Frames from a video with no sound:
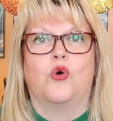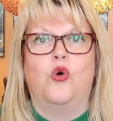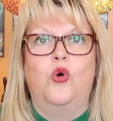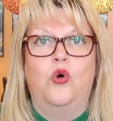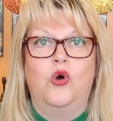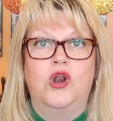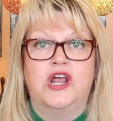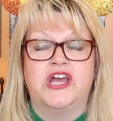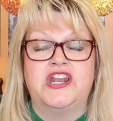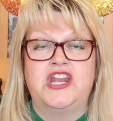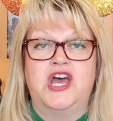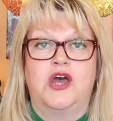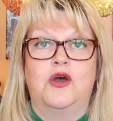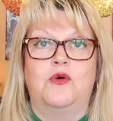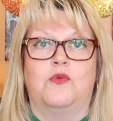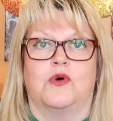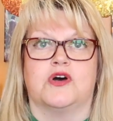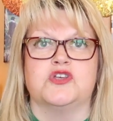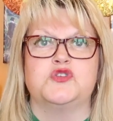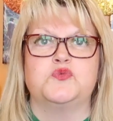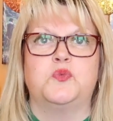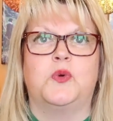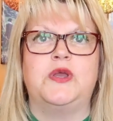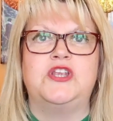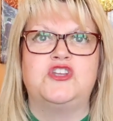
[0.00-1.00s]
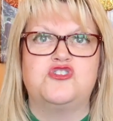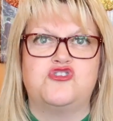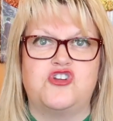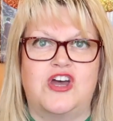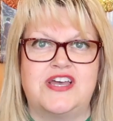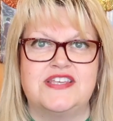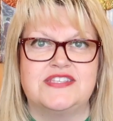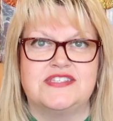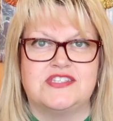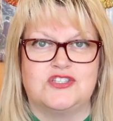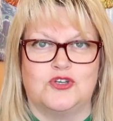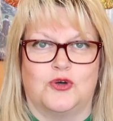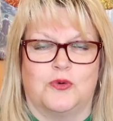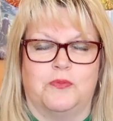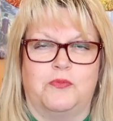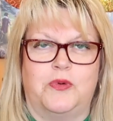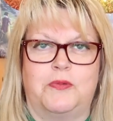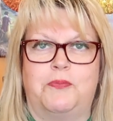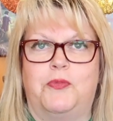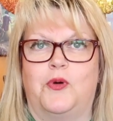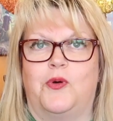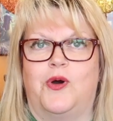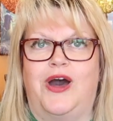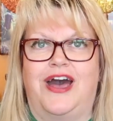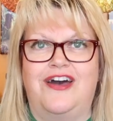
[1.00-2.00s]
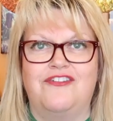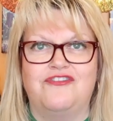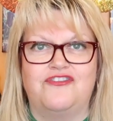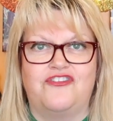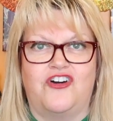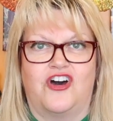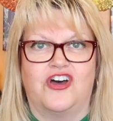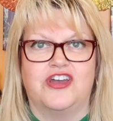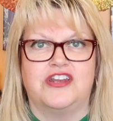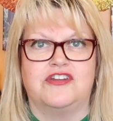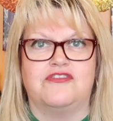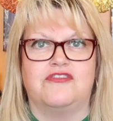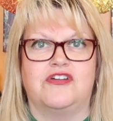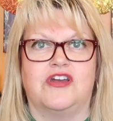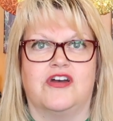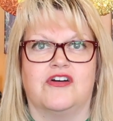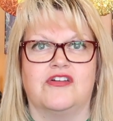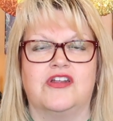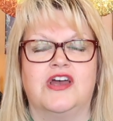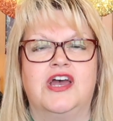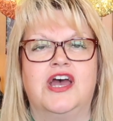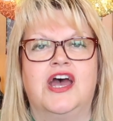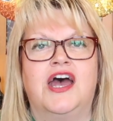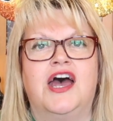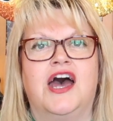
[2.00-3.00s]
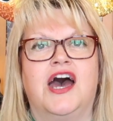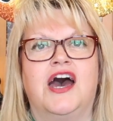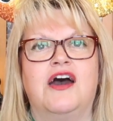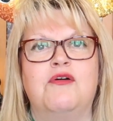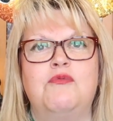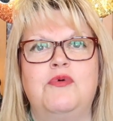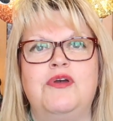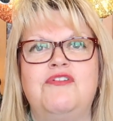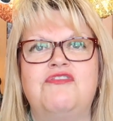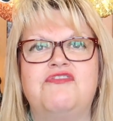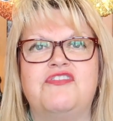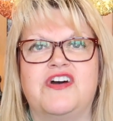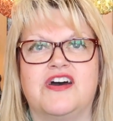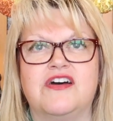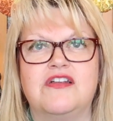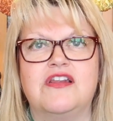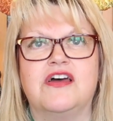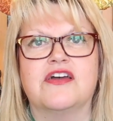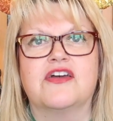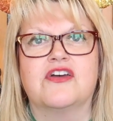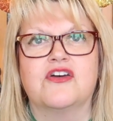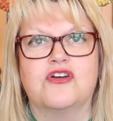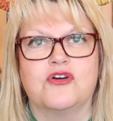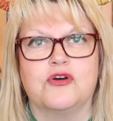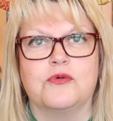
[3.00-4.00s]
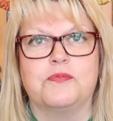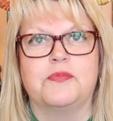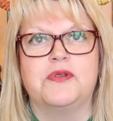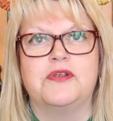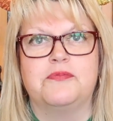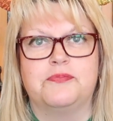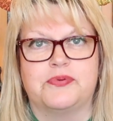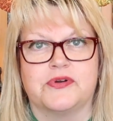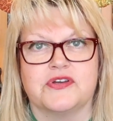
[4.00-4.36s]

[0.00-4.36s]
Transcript: All I know was we dressed up, we put our finery on, and we felt like a couple of